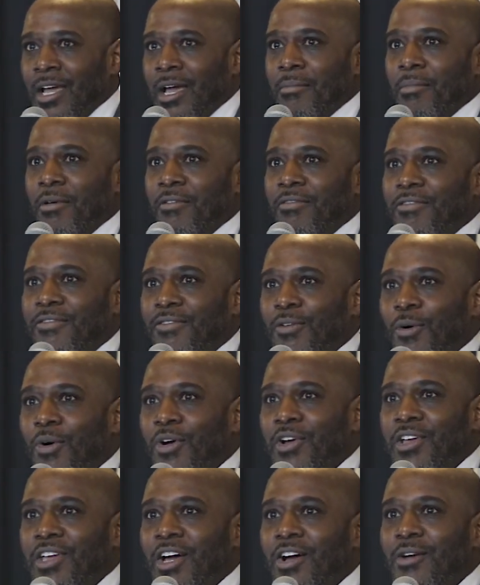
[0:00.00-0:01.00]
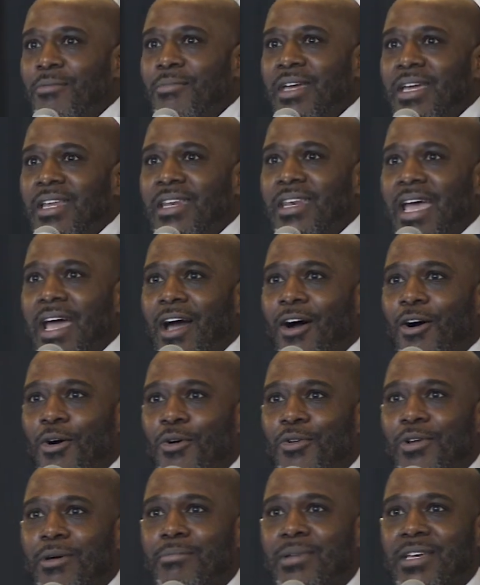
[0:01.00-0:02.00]
but 4 young men now
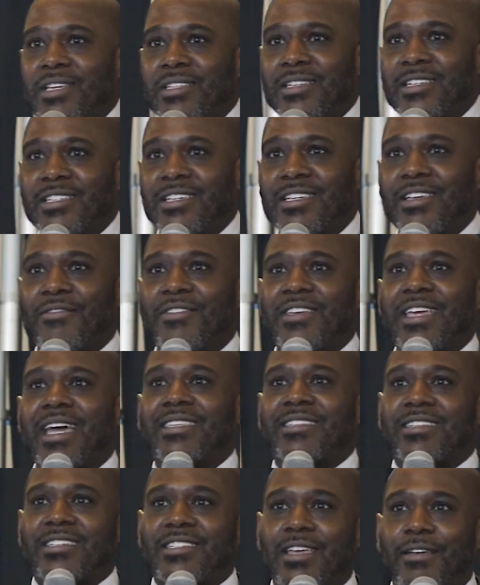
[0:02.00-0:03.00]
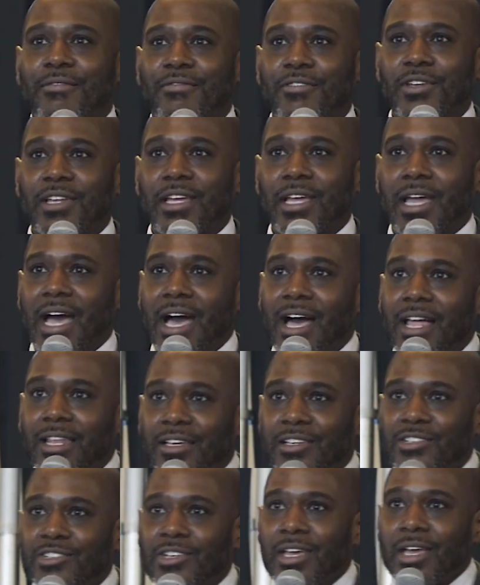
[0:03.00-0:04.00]
own a business and have yet to set foot in
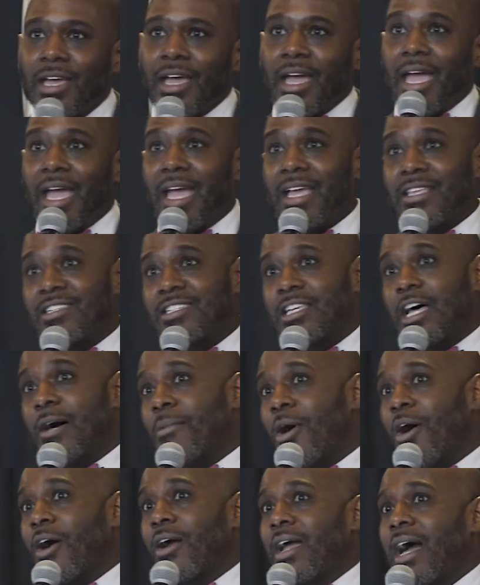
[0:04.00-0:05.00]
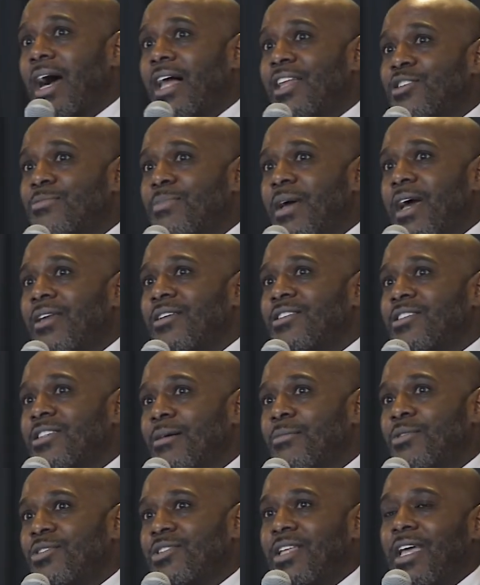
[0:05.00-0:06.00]
college. And some are college bound and
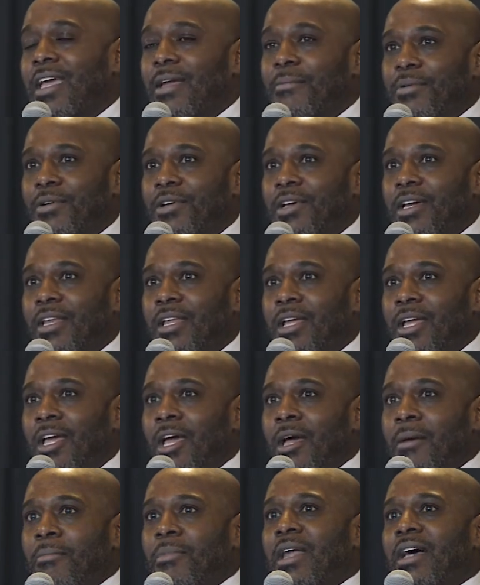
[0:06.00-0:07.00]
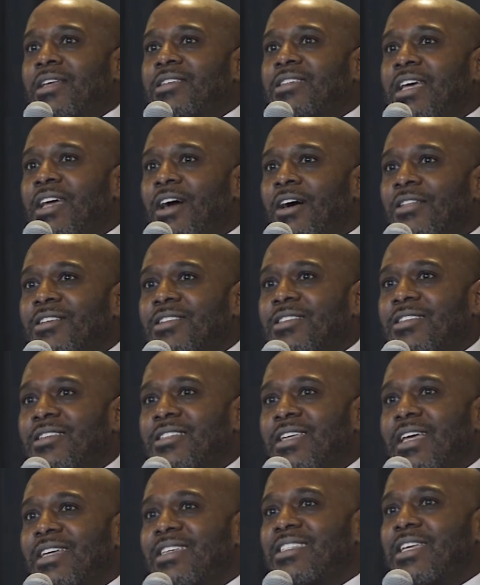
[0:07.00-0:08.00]
some are staying put. But I say all this to
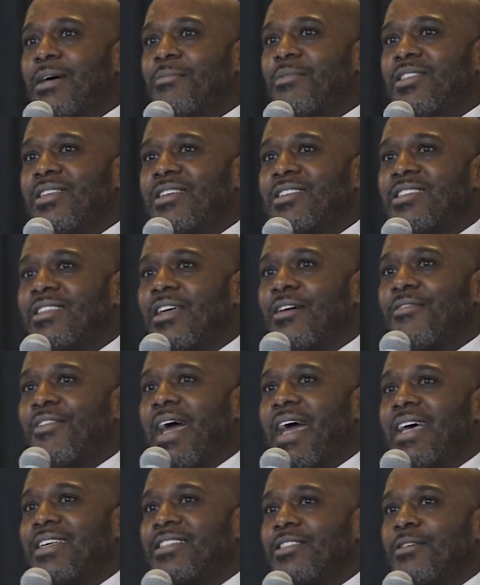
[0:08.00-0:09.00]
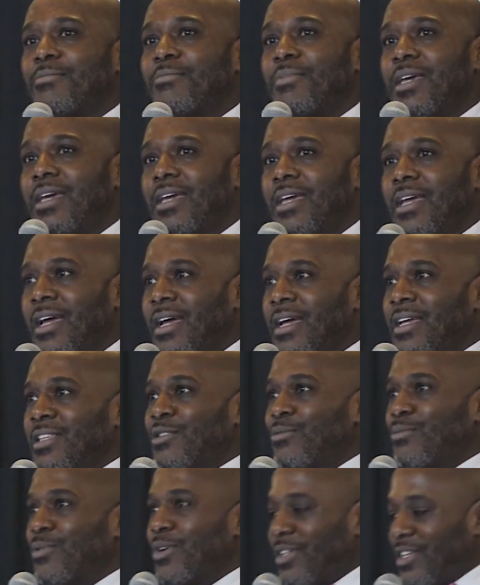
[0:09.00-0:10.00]
say some of this stuff has to be
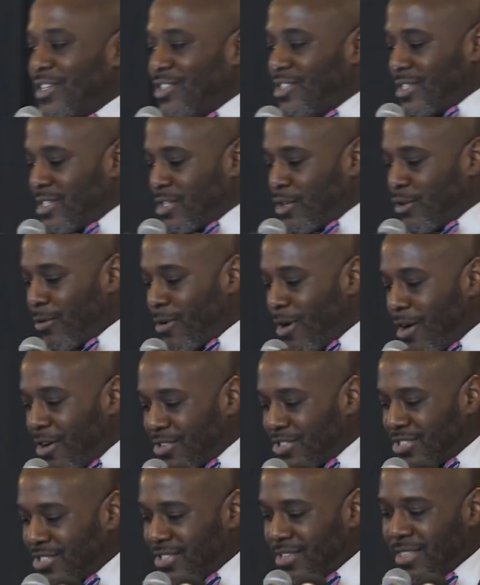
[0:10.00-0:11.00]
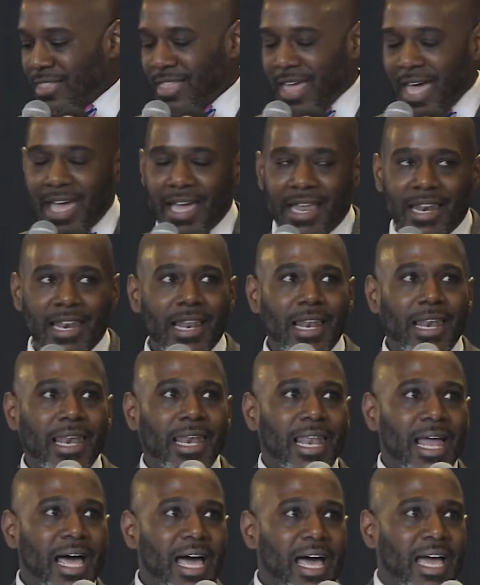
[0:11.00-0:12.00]
to really just cross that
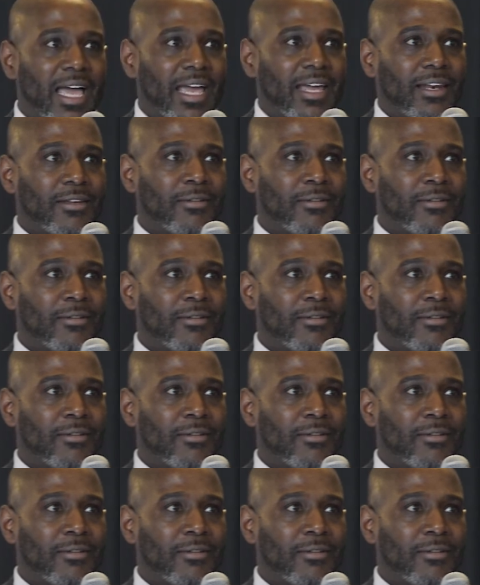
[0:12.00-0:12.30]
line